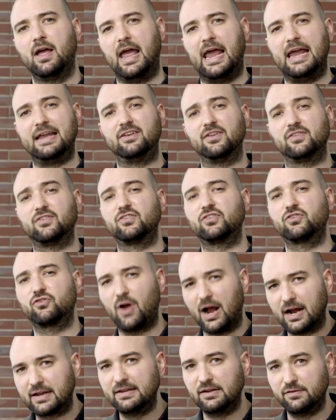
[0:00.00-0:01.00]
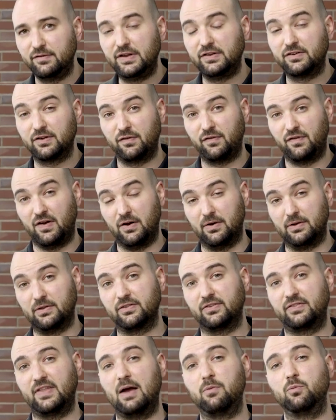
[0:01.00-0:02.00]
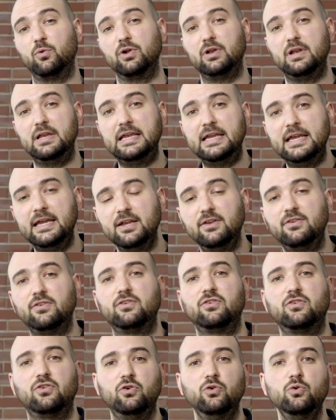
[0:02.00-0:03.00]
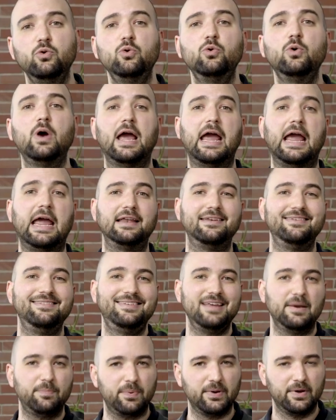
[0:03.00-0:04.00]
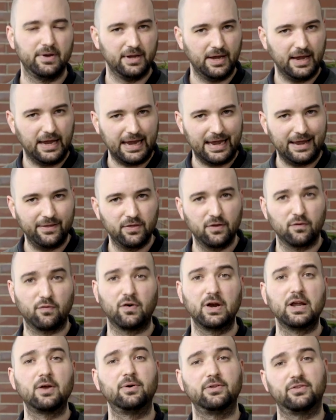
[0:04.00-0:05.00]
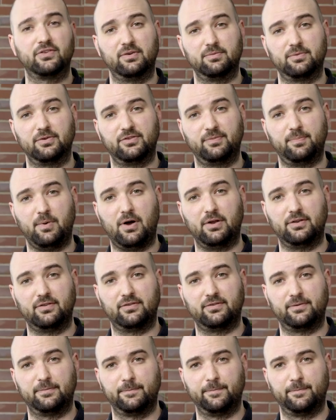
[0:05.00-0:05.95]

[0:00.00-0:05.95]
a destructive interference that will lead to a dip in the frequency response.